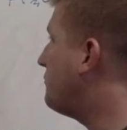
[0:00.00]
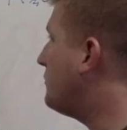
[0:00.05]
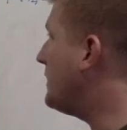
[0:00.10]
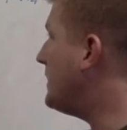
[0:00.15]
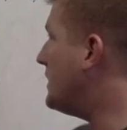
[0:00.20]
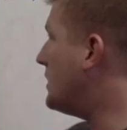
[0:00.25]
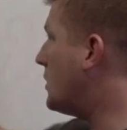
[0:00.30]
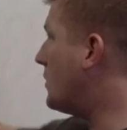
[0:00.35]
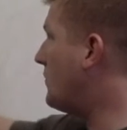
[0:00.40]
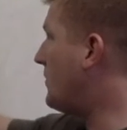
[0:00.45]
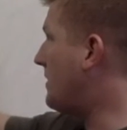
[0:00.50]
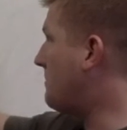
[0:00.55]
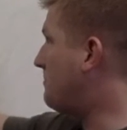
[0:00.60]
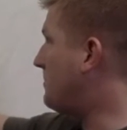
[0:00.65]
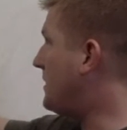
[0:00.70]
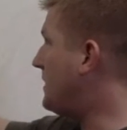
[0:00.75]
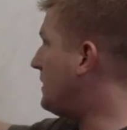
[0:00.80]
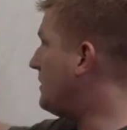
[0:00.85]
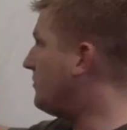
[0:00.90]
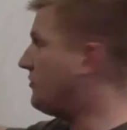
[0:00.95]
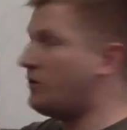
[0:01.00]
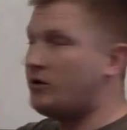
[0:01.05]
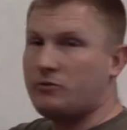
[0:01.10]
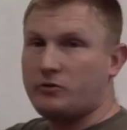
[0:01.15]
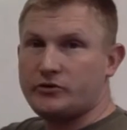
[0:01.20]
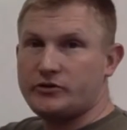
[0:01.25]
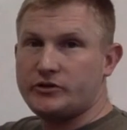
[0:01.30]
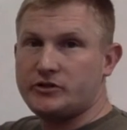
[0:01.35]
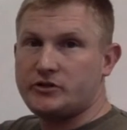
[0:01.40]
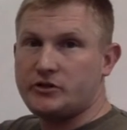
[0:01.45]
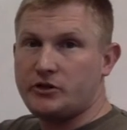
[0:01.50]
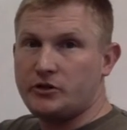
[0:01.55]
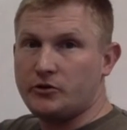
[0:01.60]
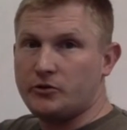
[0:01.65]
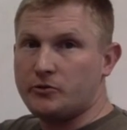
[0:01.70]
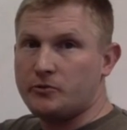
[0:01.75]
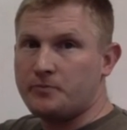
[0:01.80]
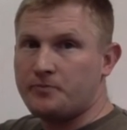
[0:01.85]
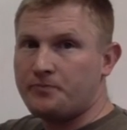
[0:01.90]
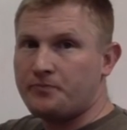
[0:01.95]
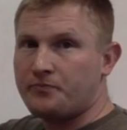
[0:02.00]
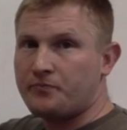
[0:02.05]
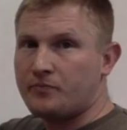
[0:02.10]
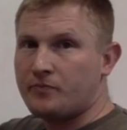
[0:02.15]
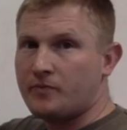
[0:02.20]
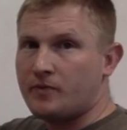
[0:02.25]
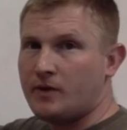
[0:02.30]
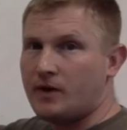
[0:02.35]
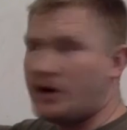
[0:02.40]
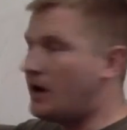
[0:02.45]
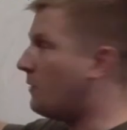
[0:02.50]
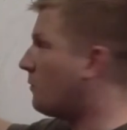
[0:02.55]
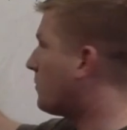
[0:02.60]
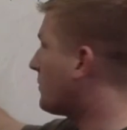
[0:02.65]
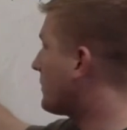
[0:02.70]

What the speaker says: we know that p is equal to 2, and